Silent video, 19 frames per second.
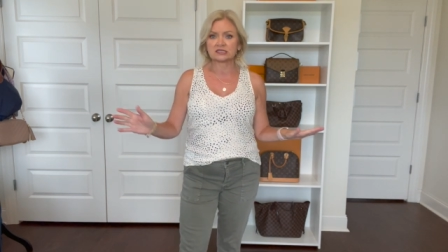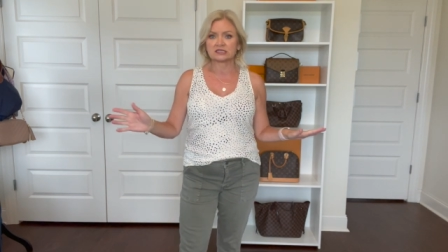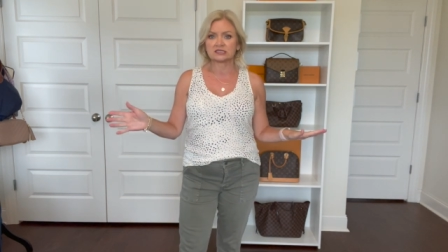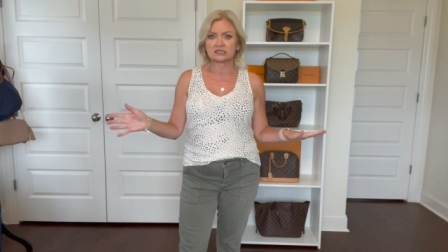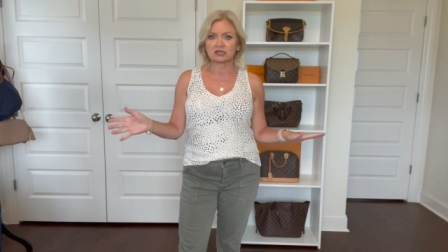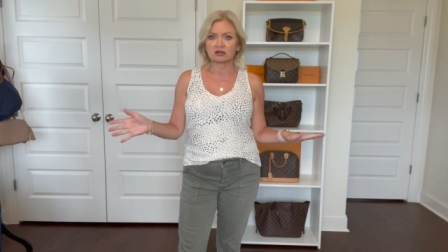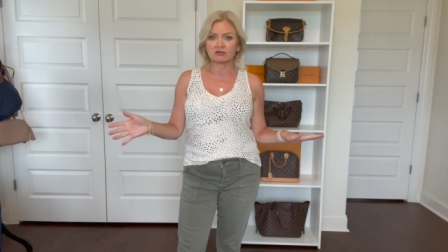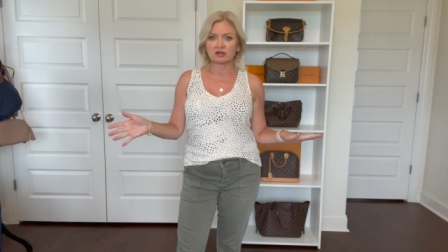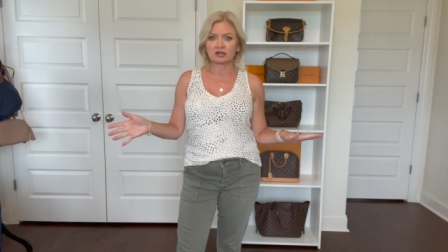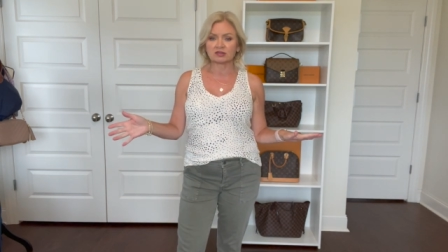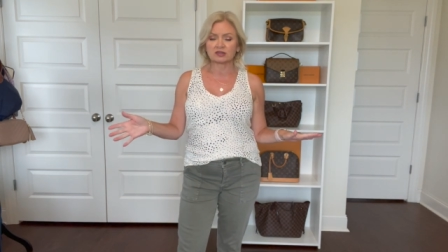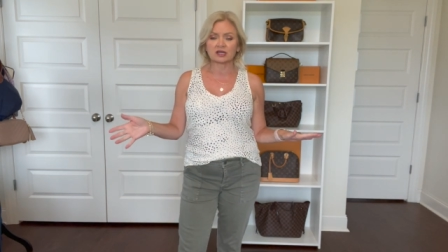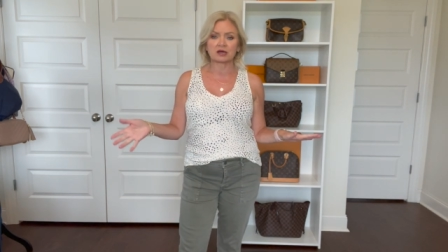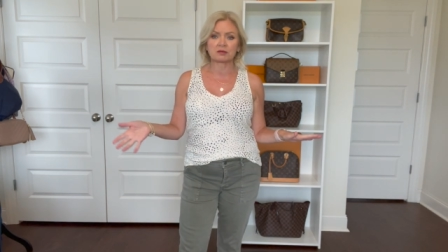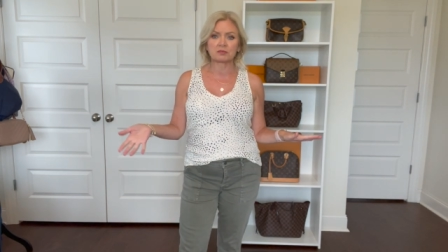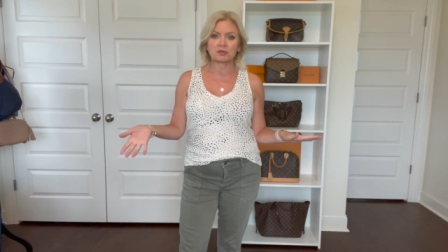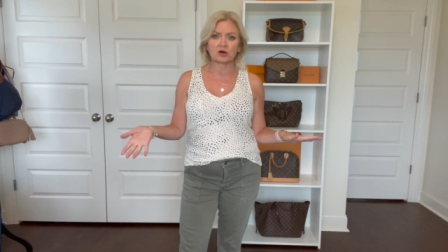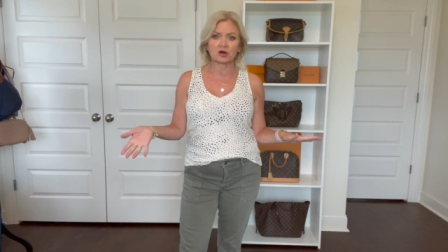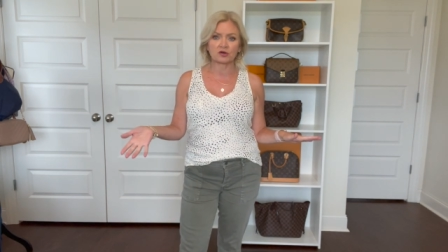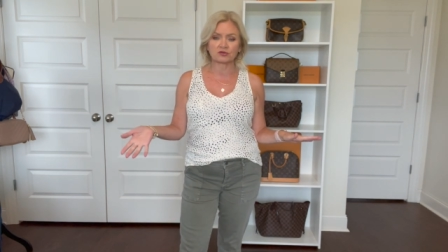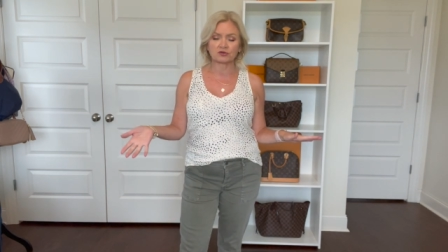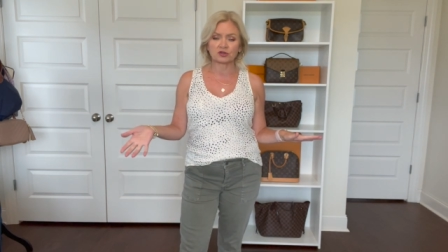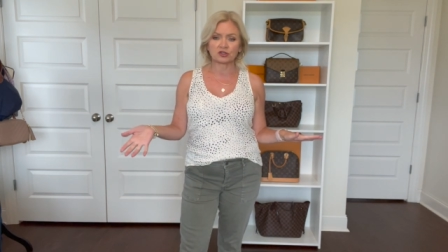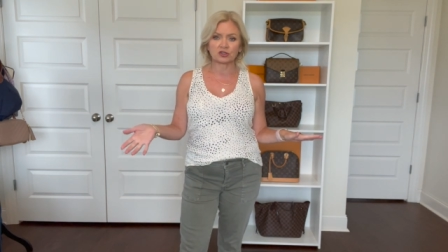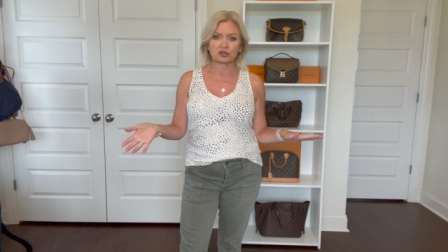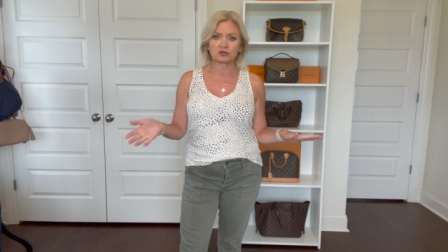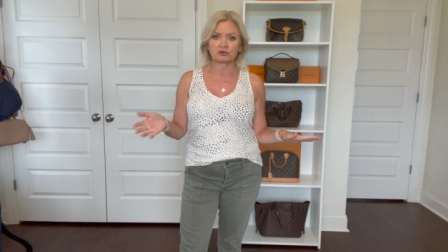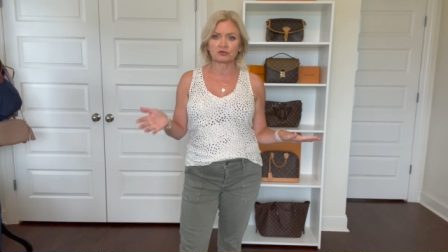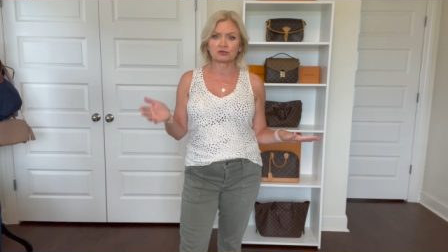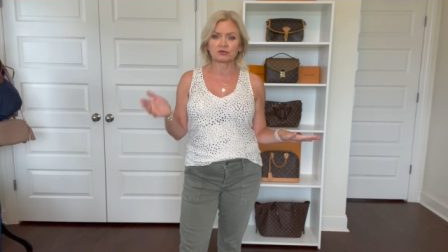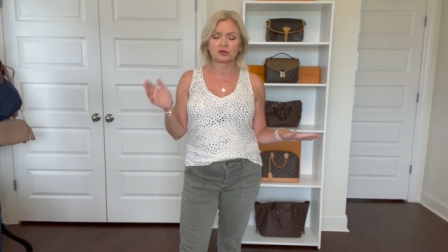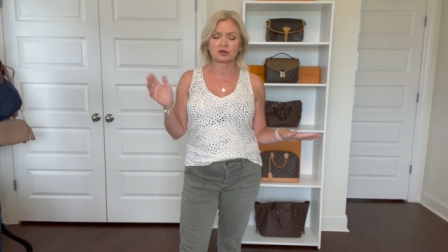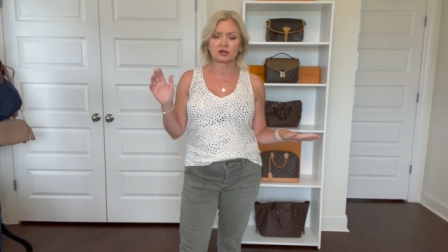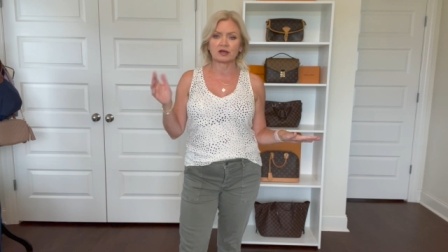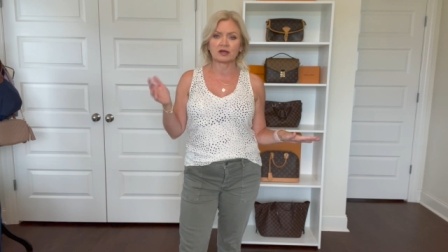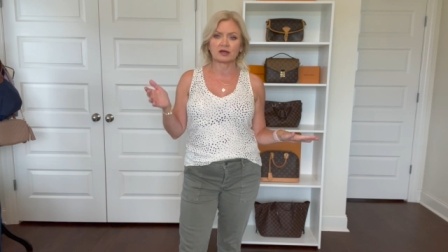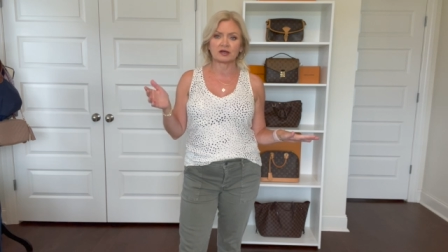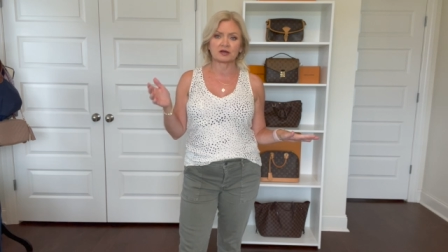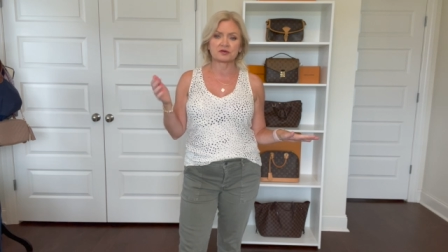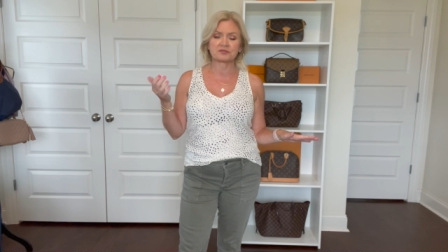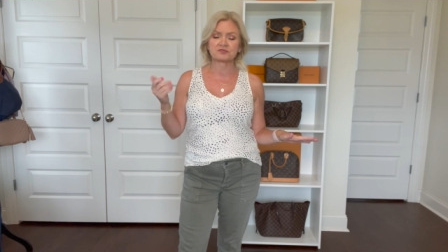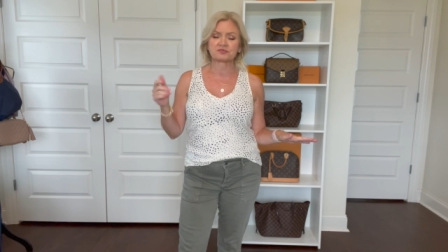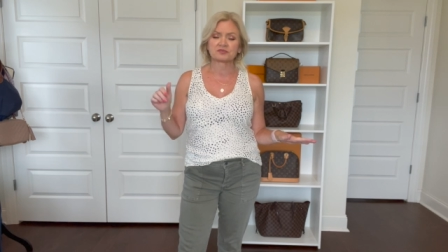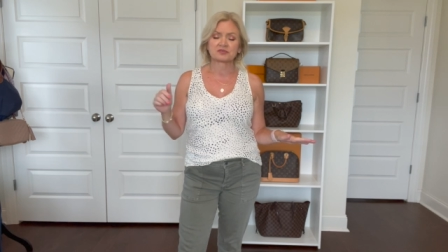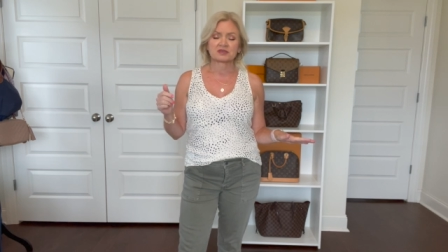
don't let that bother you. Um,